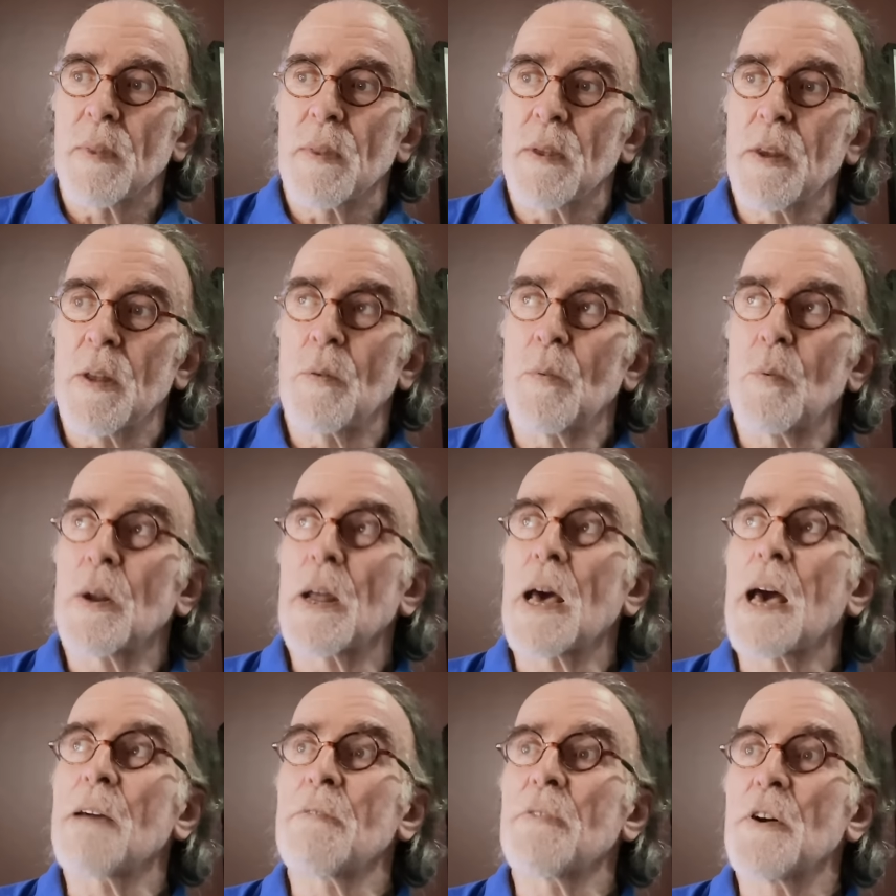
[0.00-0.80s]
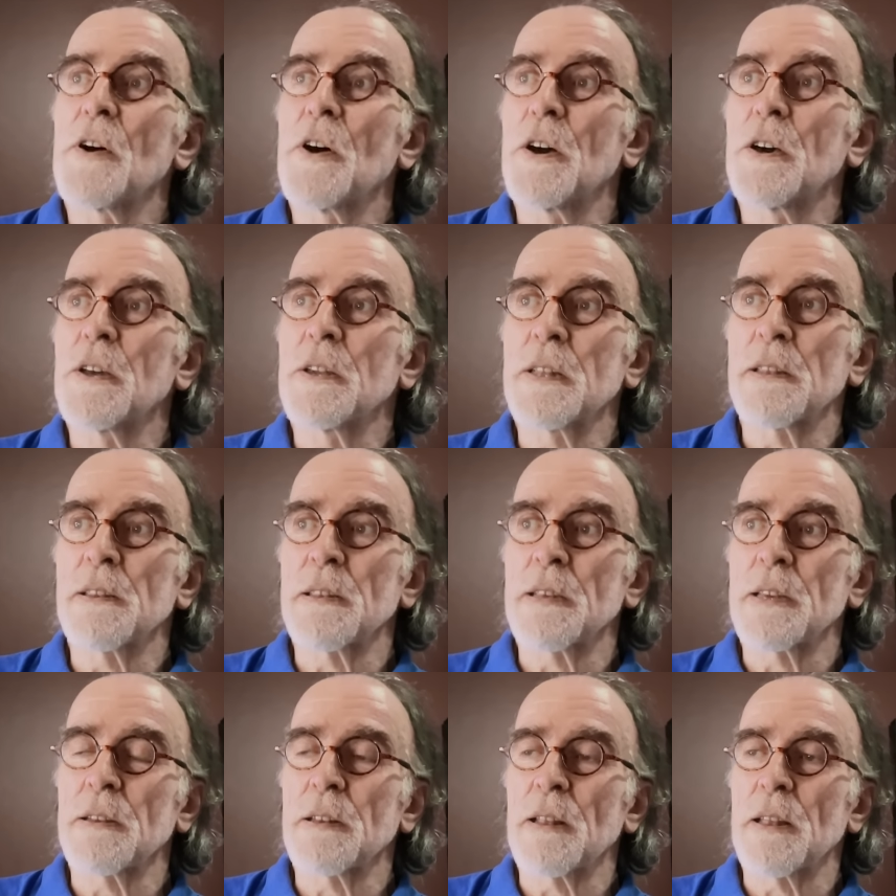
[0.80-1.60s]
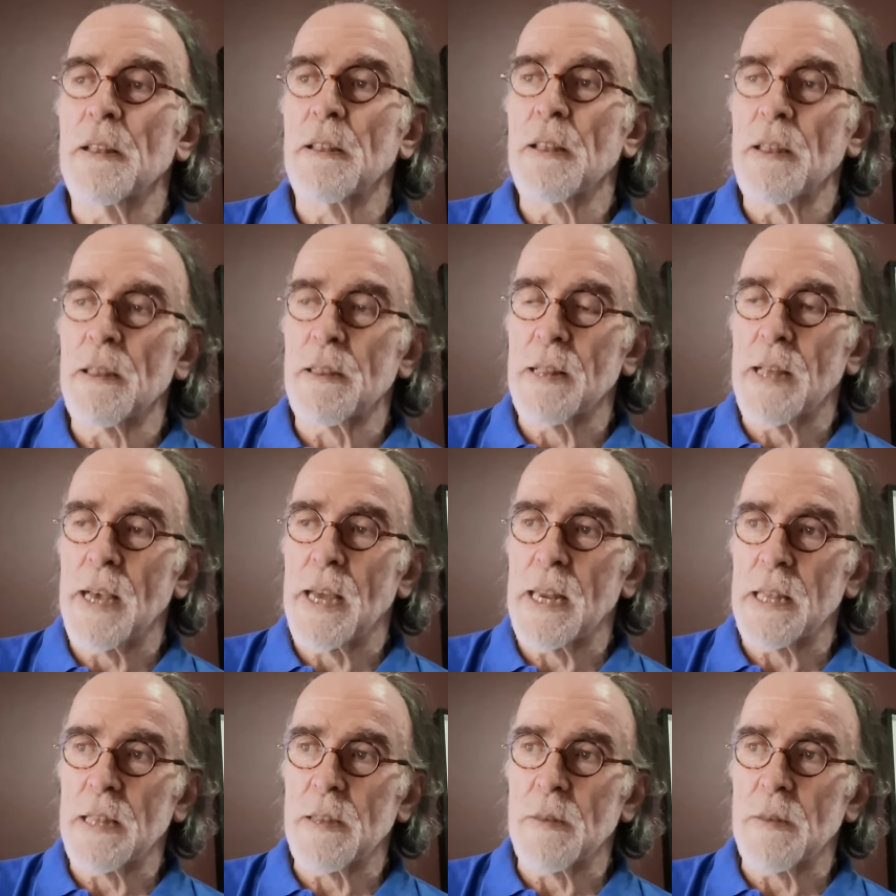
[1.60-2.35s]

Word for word: you know, what I've heard is it, it's likely